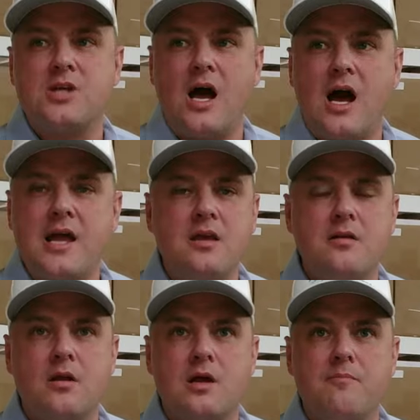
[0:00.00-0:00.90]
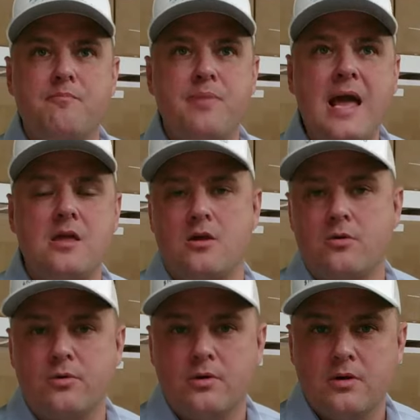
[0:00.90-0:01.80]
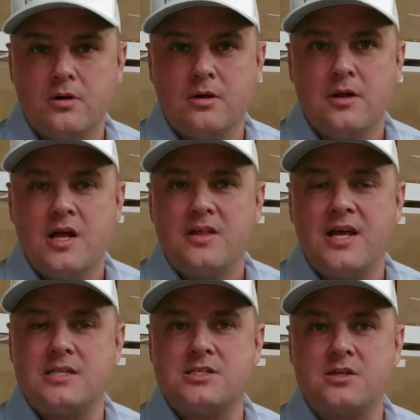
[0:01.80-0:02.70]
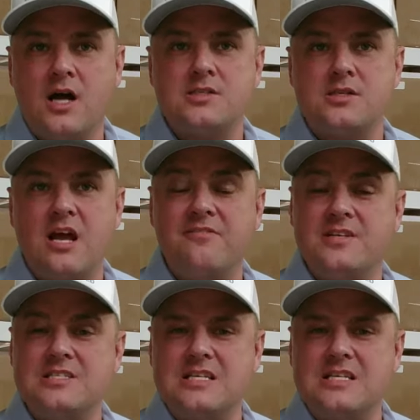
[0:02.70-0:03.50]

I can bet you that Scott's life is